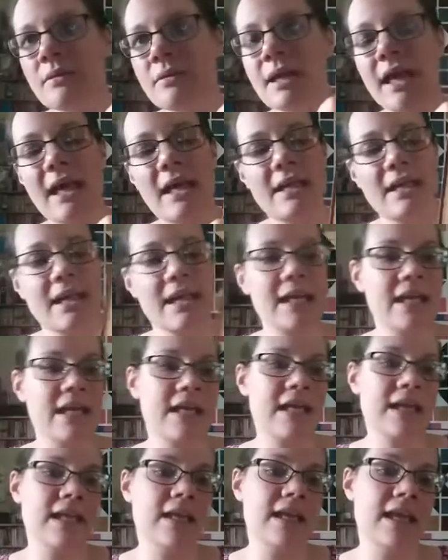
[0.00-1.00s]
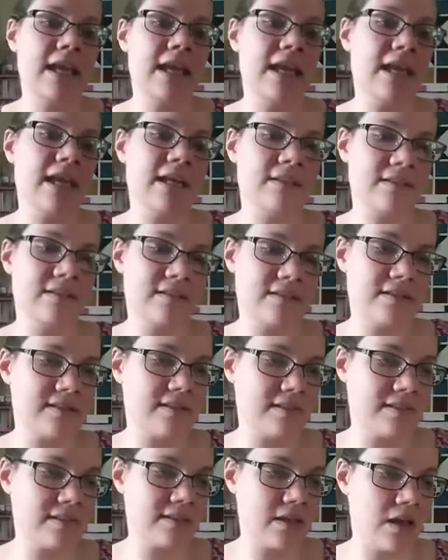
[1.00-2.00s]
And again,
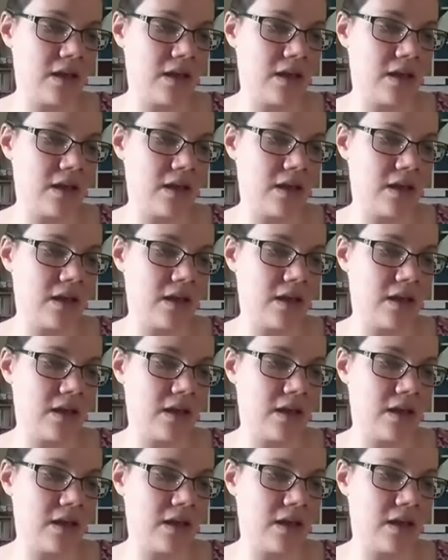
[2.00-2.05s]
it's